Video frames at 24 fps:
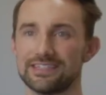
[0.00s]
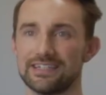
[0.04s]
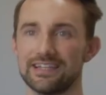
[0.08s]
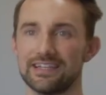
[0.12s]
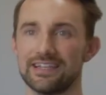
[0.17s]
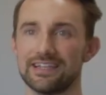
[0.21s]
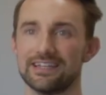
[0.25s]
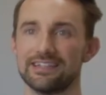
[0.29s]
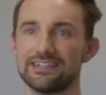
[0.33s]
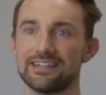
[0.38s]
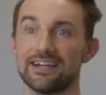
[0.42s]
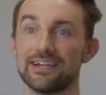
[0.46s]

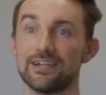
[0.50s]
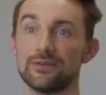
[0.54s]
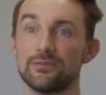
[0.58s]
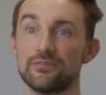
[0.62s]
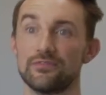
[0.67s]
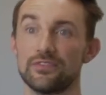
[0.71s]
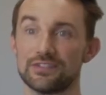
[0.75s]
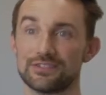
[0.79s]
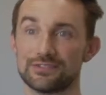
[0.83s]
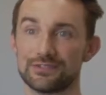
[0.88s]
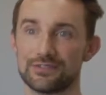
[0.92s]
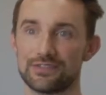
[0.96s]
and I am a
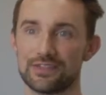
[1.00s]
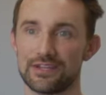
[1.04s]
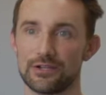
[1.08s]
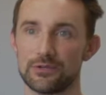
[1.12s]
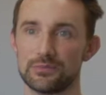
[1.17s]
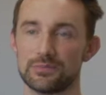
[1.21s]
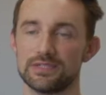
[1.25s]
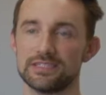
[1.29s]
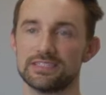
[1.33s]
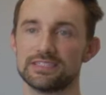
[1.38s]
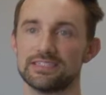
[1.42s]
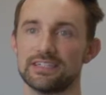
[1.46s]
physical
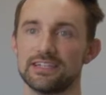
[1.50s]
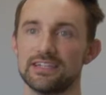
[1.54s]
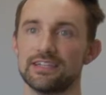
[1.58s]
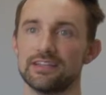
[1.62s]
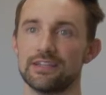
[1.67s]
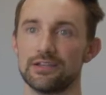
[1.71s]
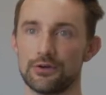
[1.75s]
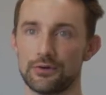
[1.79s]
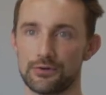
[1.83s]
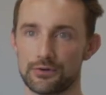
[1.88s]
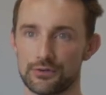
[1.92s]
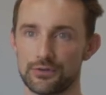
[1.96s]
therapist
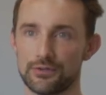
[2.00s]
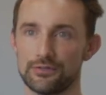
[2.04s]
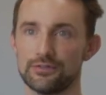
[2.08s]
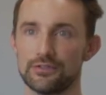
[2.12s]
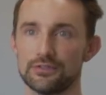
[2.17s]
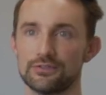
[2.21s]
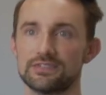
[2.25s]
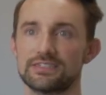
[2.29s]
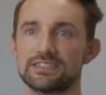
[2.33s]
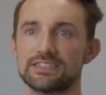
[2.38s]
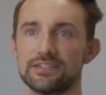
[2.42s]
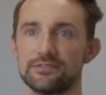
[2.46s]
and the owner of
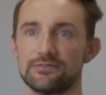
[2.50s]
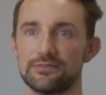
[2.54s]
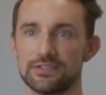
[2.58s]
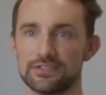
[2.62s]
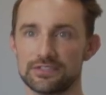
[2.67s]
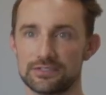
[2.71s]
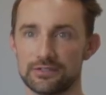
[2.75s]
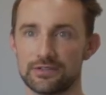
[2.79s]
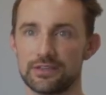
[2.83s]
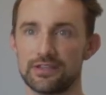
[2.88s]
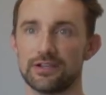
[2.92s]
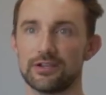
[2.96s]
Loon State
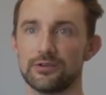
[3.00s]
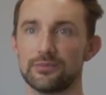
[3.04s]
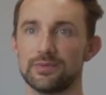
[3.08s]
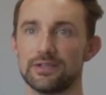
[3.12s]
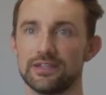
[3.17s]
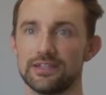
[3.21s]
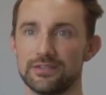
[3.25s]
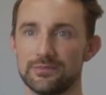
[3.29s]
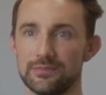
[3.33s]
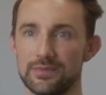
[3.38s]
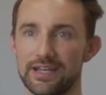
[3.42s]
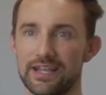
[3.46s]
Physical
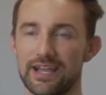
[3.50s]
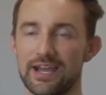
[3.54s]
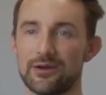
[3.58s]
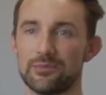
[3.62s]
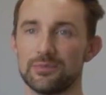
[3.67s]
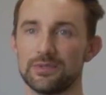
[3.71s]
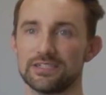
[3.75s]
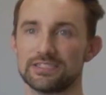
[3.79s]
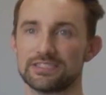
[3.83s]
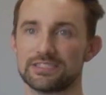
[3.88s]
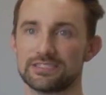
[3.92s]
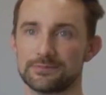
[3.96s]
Therapy in
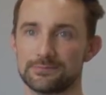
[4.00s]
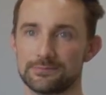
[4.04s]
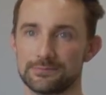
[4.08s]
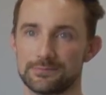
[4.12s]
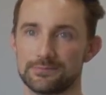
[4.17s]
Minneapolis.